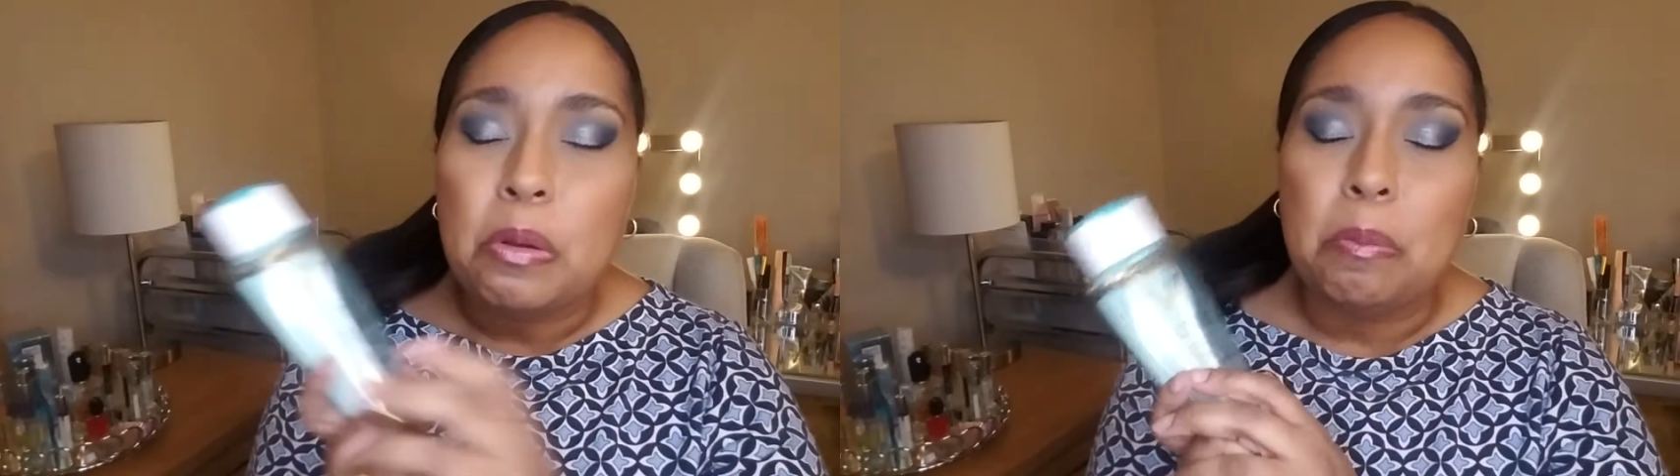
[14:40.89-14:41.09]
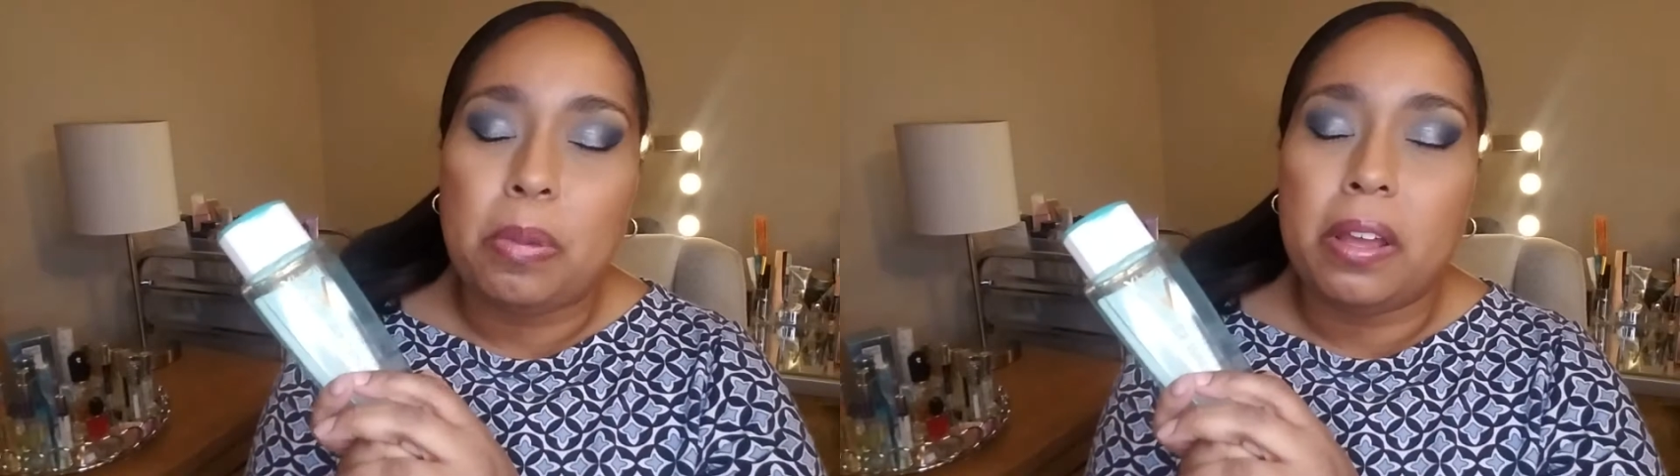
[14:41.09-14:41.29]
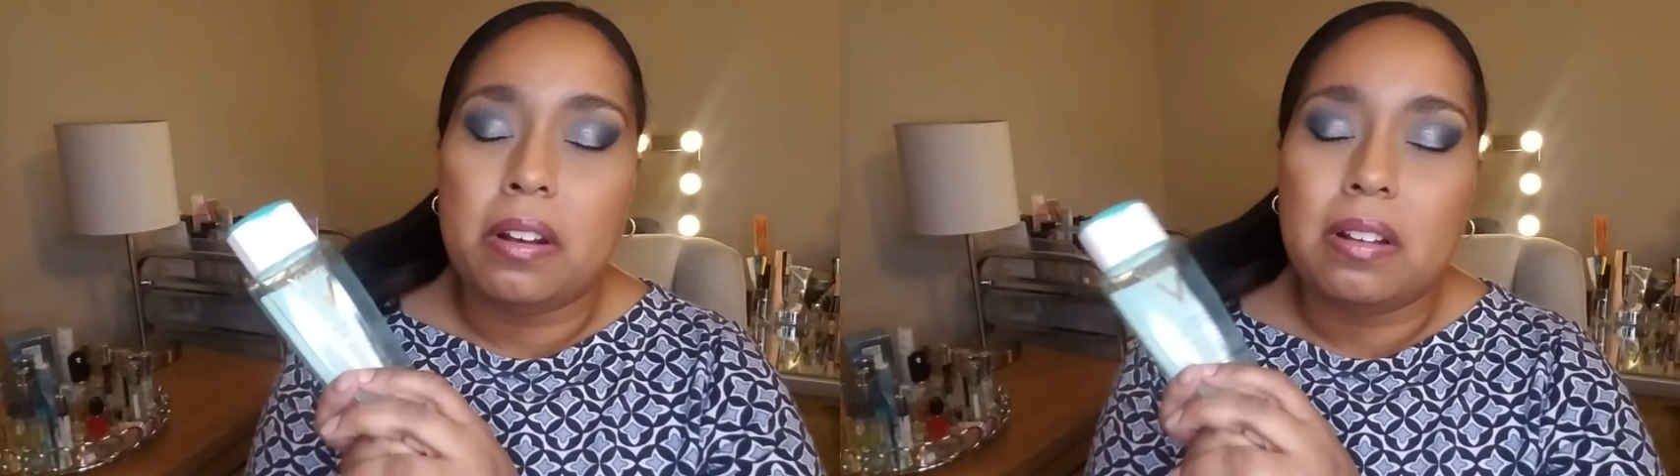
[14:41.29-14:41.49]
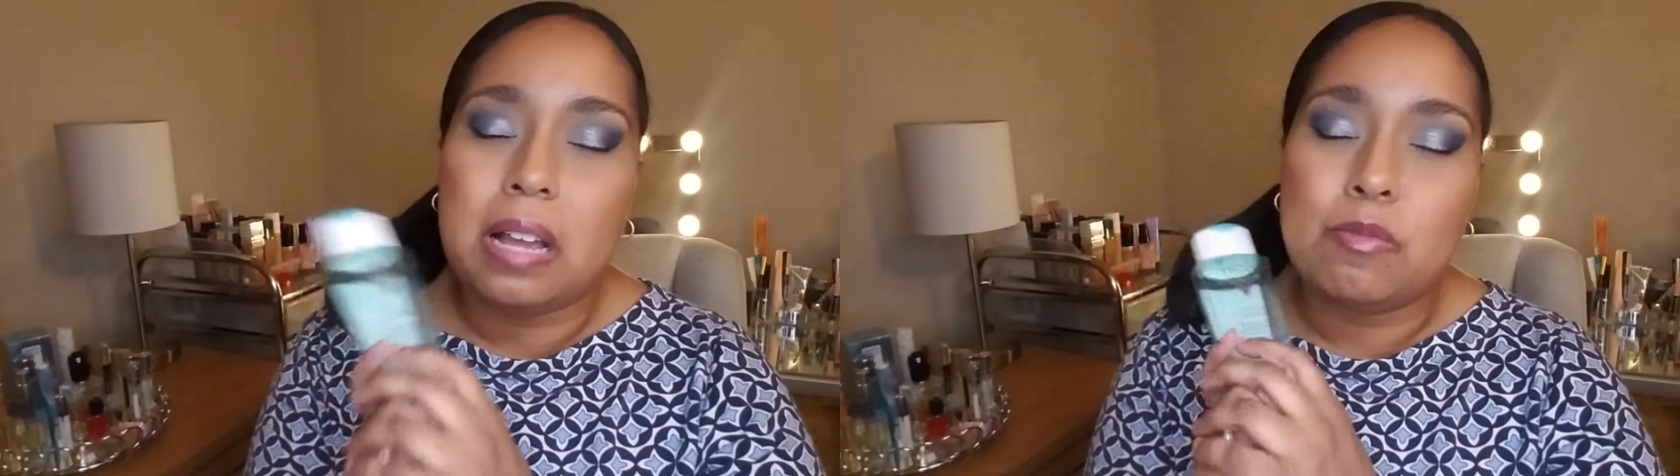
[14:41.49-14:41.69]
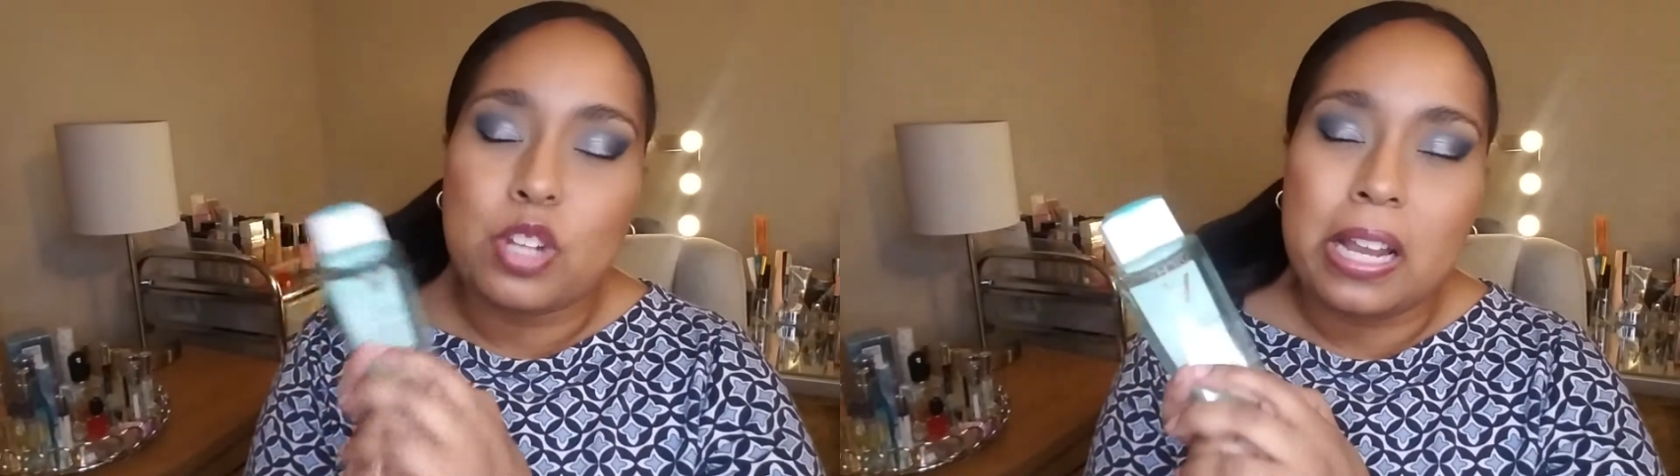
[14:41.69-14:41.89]
but
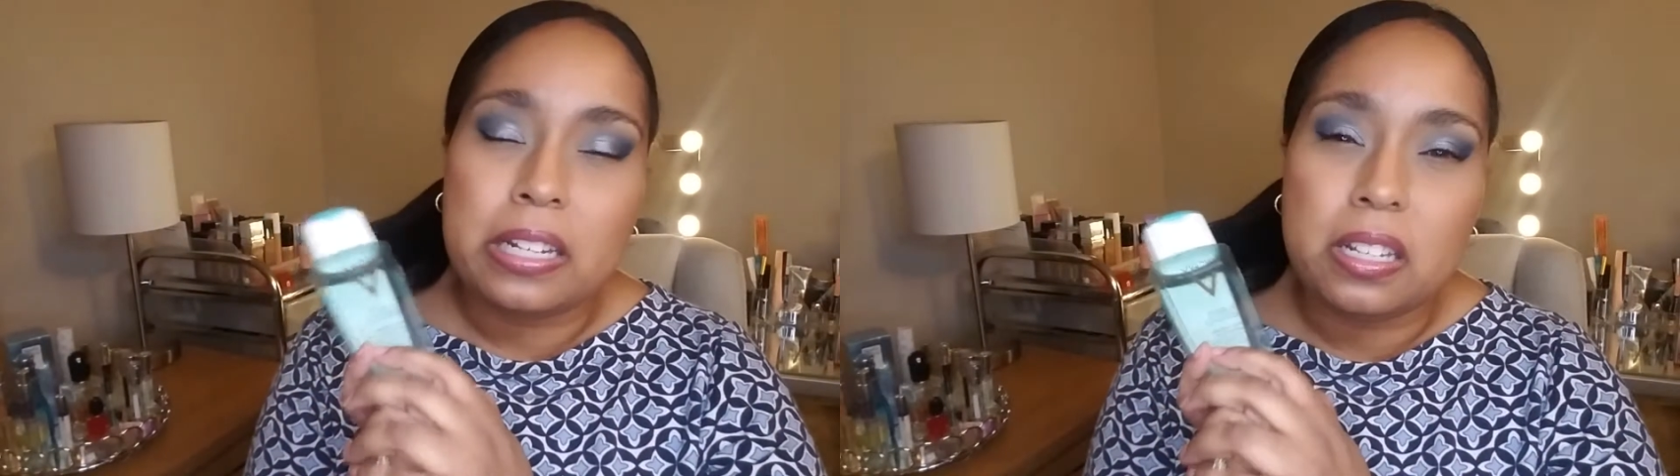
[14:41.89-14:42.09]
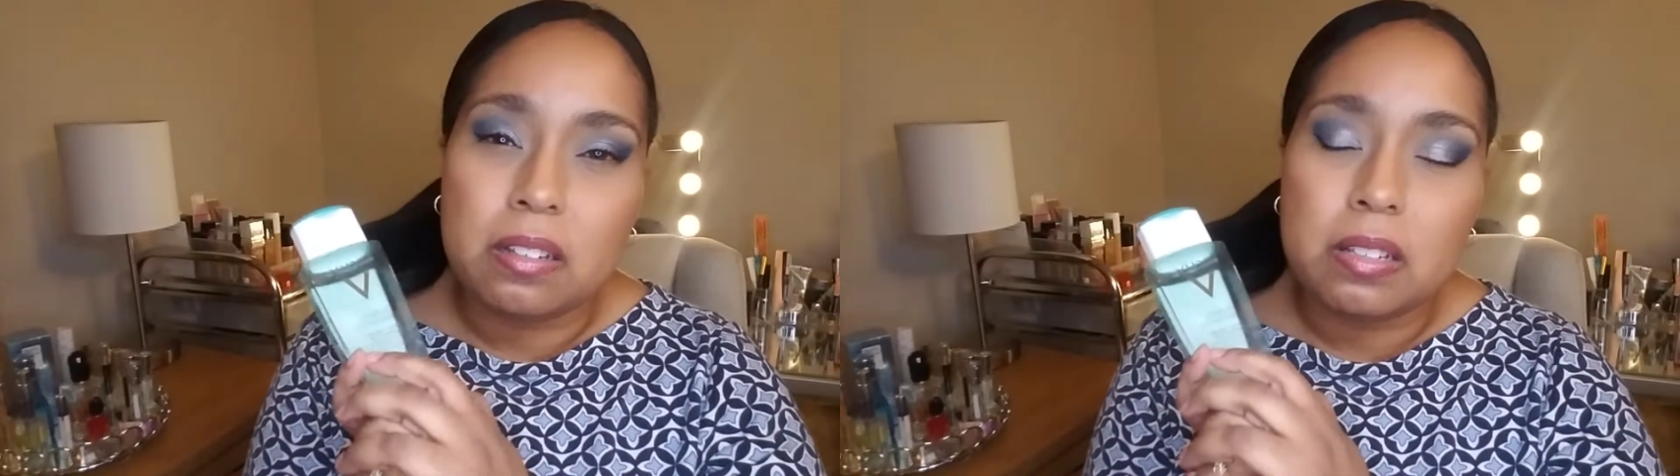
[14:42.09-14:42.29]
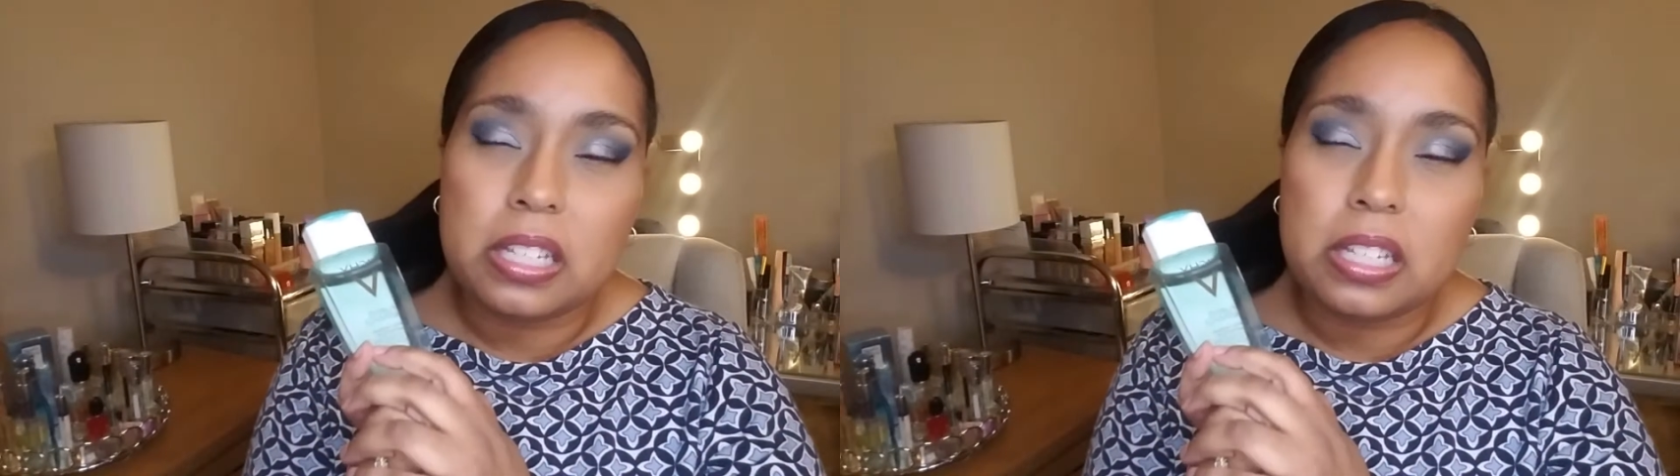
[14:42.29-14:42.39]
I'm trying to